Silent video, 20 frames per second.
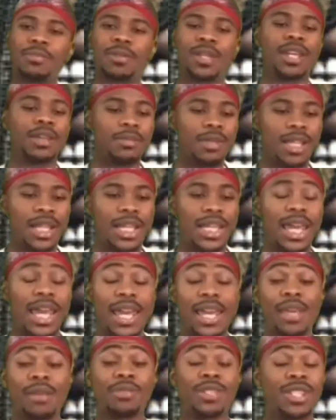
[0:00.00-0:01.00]
played me like a
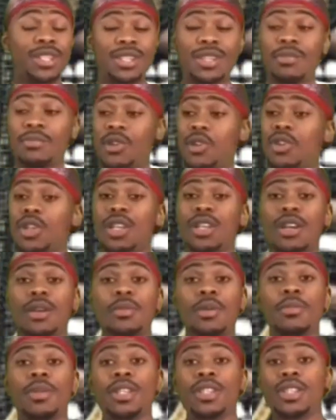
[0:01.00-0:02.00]
ham. She sent me on a dummy
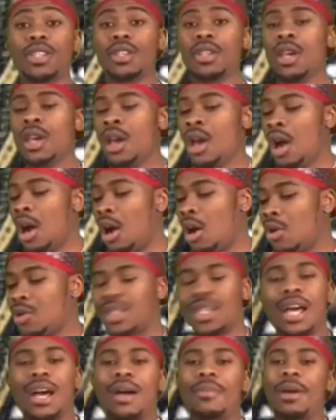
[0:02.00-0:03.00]
mission. Whole
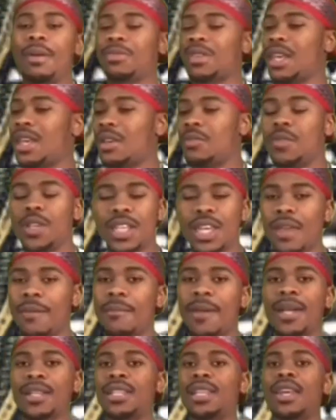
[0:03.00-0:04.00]
time I'm thinking we getting
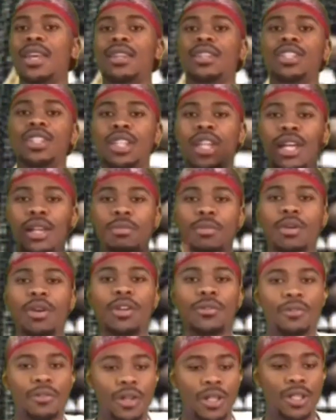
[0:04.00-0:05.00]
back together. She got a
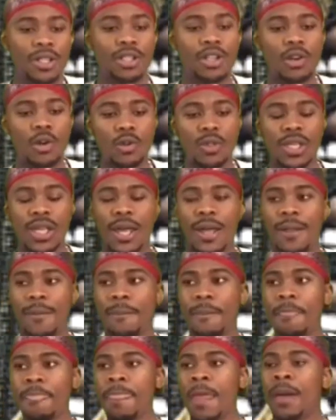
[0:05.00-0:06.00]
boyfriend this whole time.
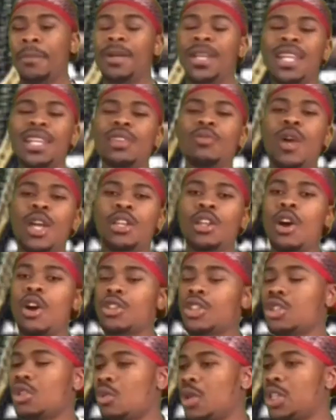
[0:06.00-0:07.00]
But anyway, long
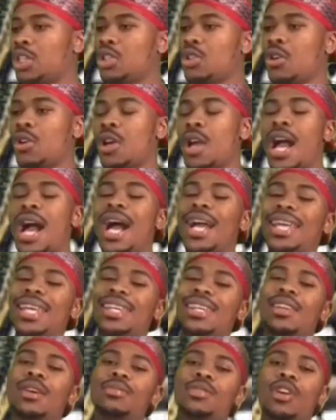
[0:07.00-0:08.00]
story short, I
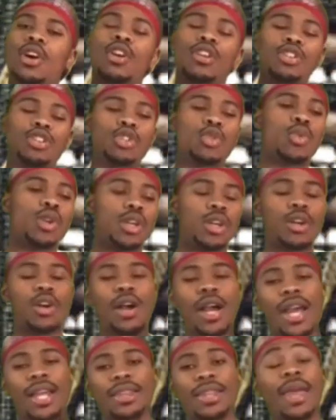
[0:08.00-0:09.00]
ended up talking to a girl
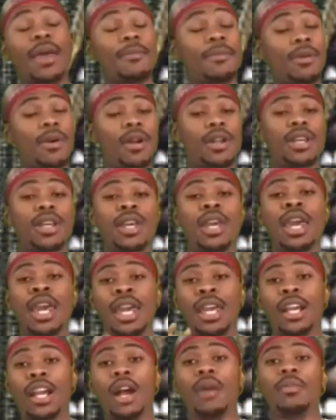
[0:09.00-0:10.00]
at that party
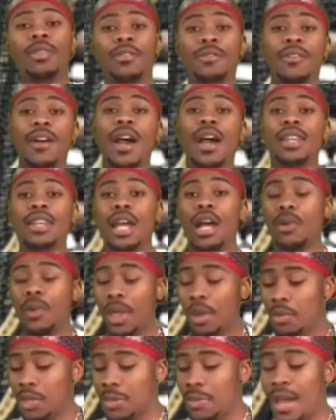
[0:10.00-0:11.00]
and coming to find out
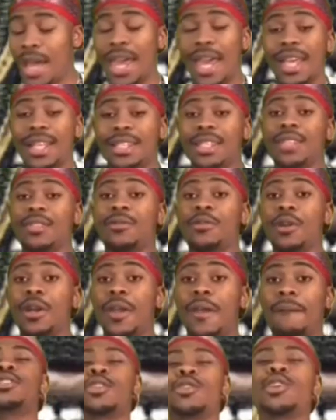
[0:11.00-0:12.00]
it was my ex's friend.
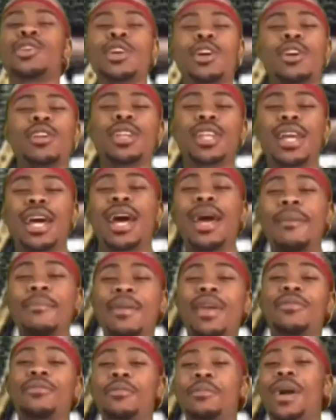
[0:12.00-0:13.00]
So the girl that I had
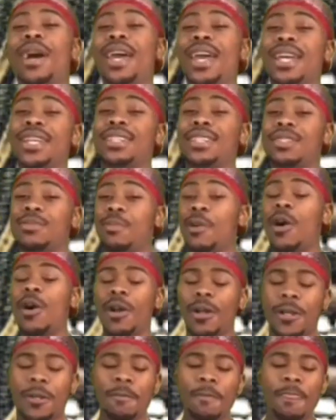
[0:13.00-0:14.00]
met from my ex's
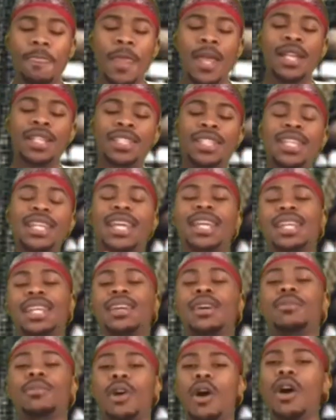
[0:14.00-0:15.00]
party, she ended
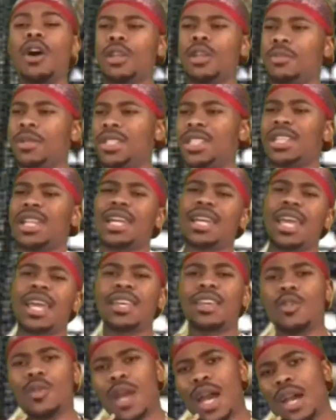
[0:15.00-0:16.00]
up calling me. She like, hey,
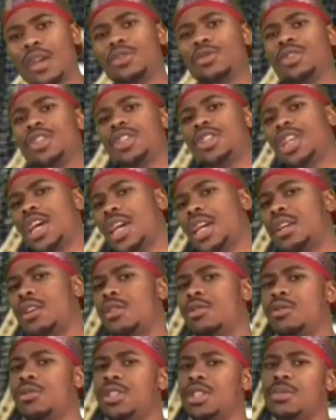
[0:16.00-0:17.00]
yo, Nigel, just checking
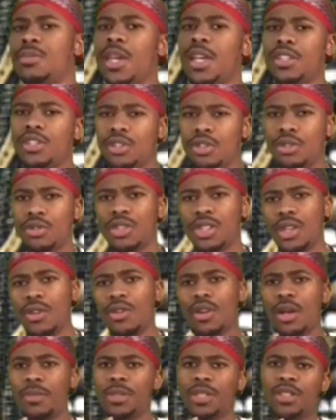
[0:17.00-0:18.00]
on you, just making sure you still
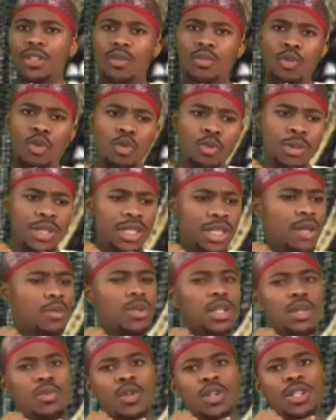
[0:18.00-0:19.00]
coming to the room because I
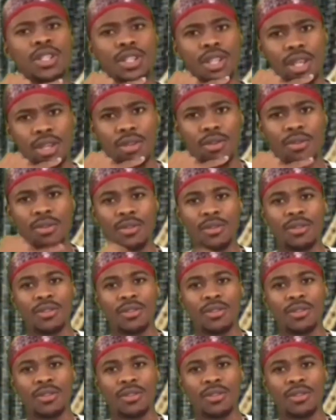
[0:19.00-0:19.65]
really want to see you.